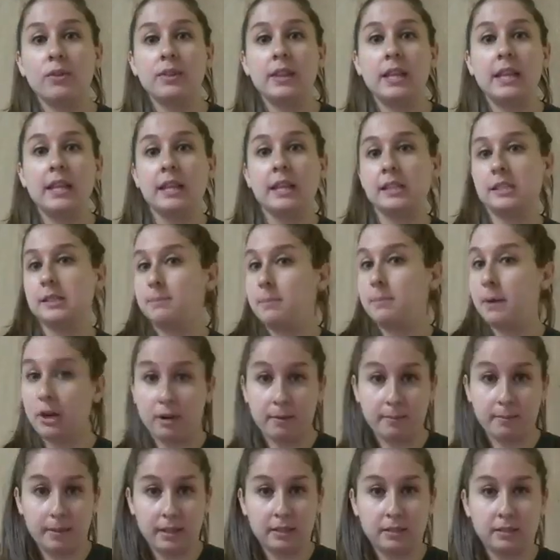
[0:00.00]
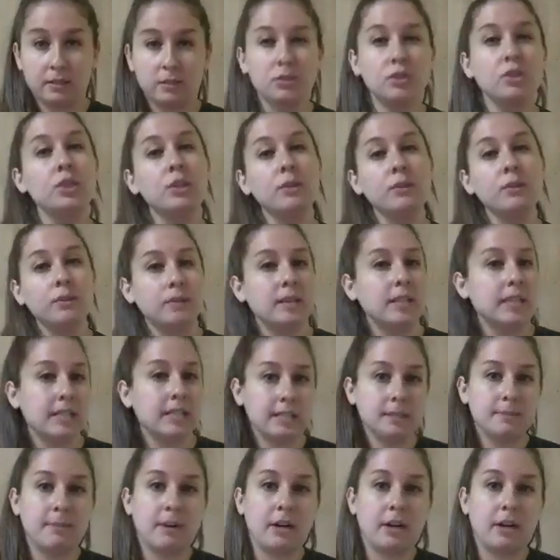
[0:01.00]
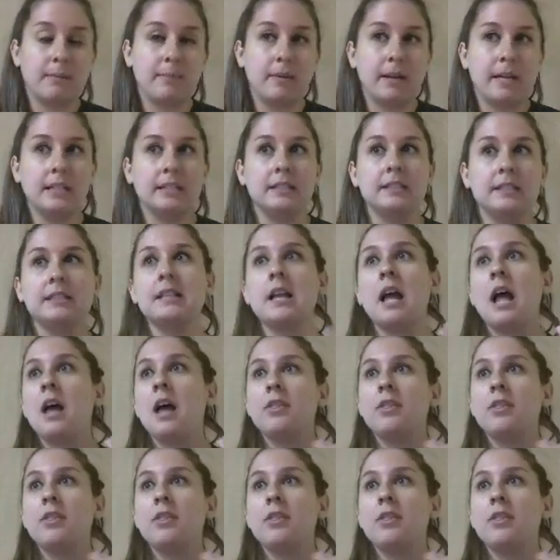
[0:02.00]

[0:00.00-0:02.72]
the experiment, two of the experiments.